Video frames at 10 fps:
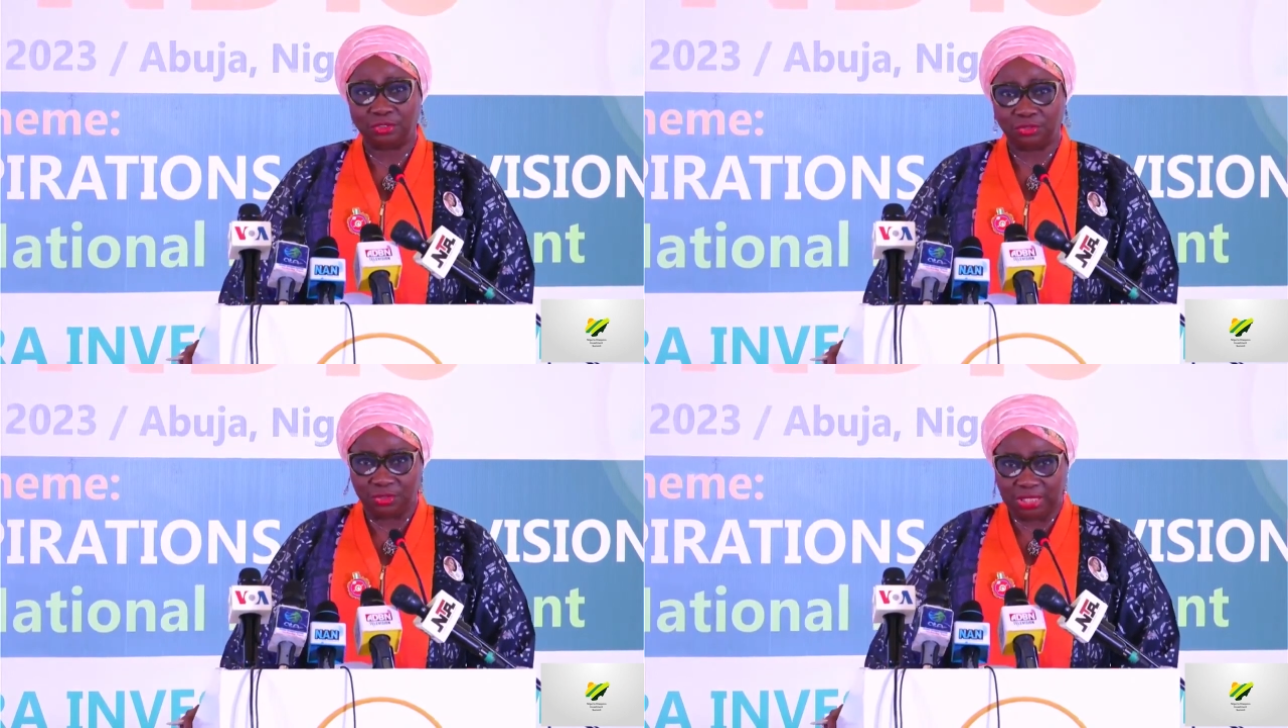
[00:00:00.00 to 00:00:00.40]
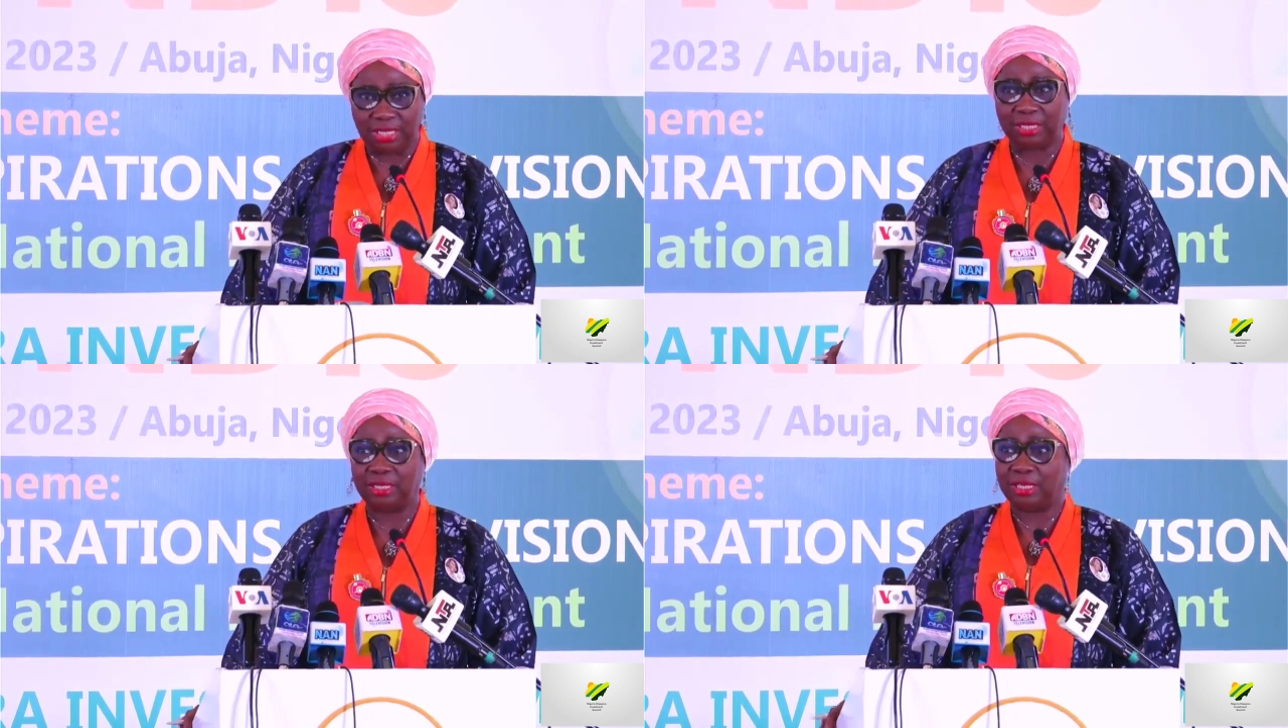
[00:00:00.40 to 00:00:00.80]

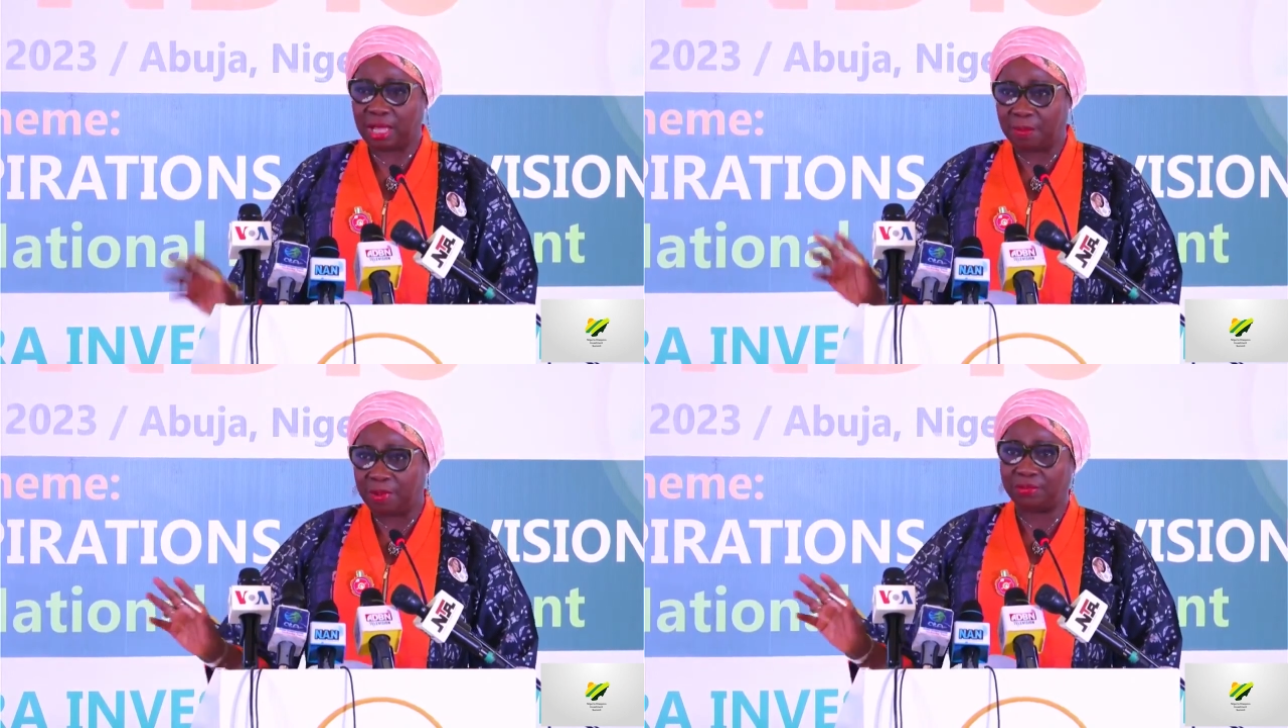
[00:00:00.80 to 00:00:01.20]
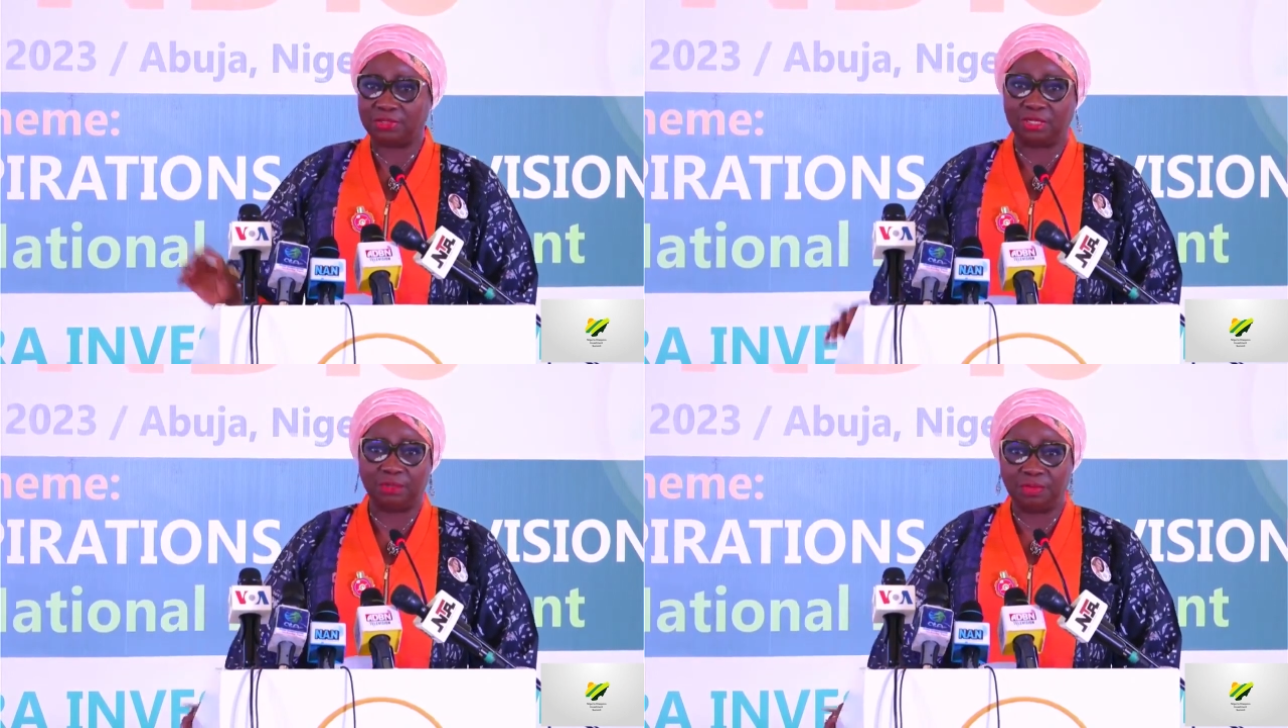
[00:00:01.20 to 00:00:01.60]
today
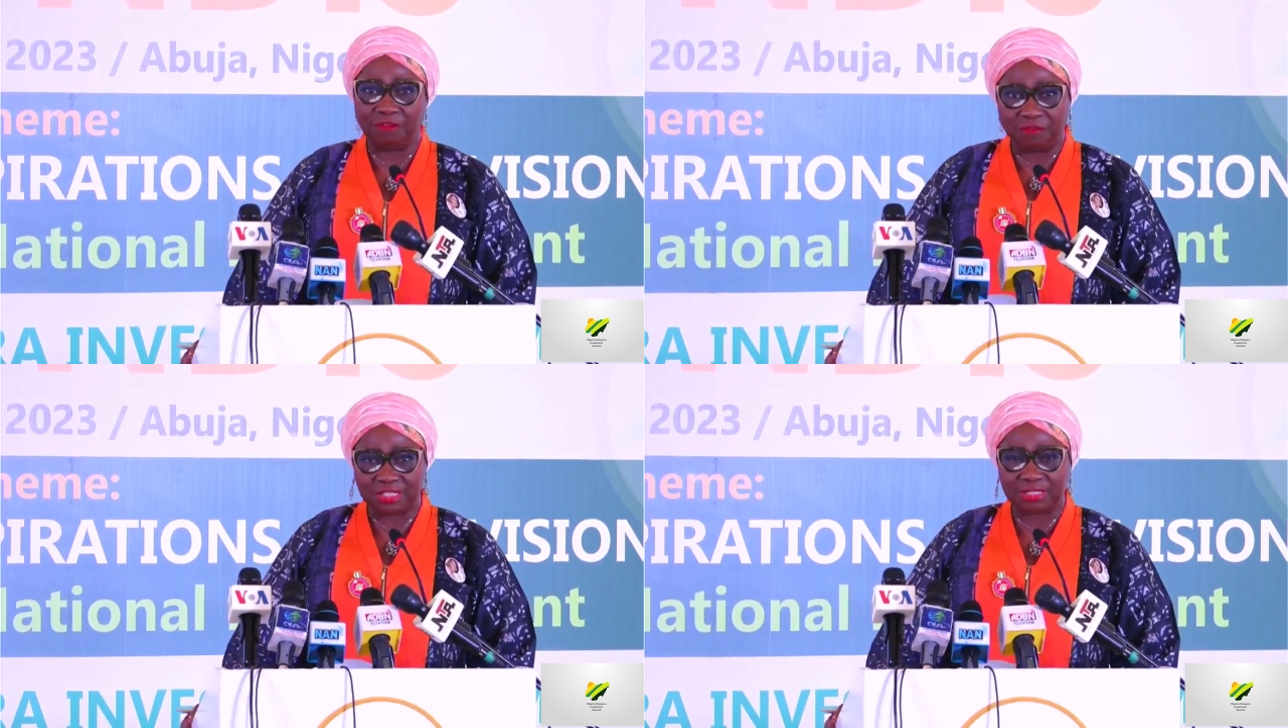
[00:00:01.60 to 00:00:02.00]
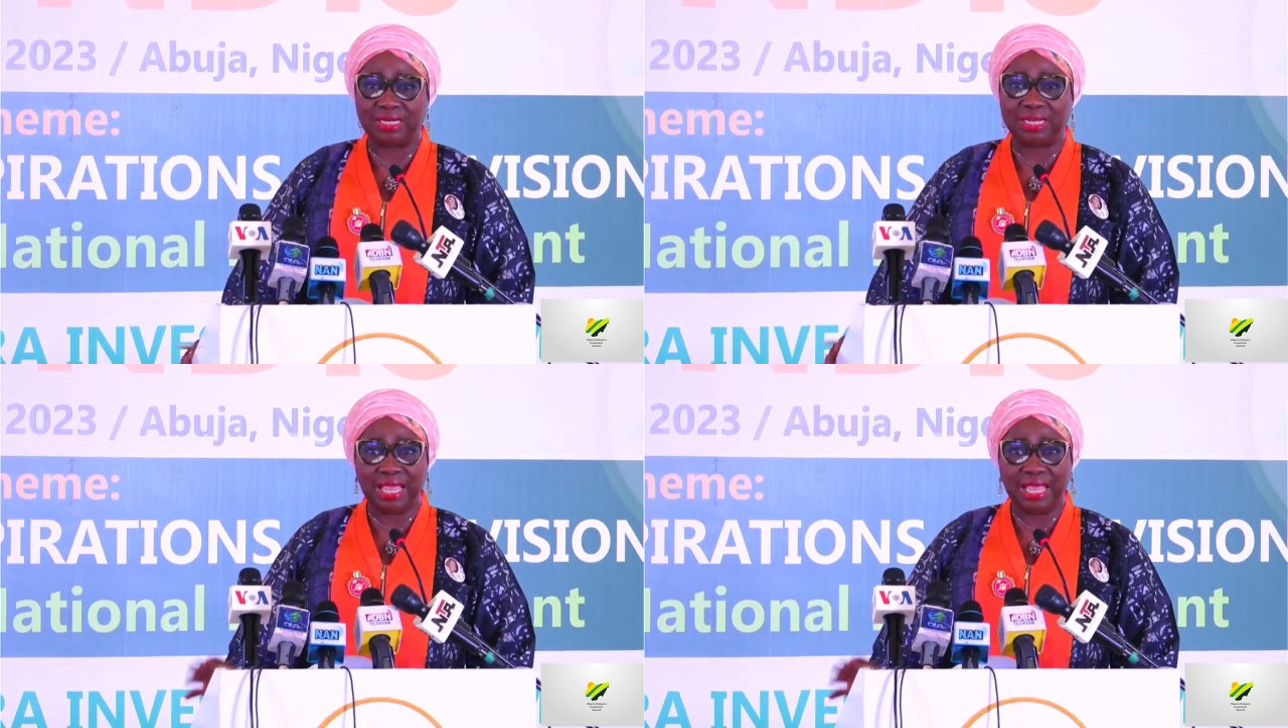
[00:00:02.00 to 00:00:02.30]
about investing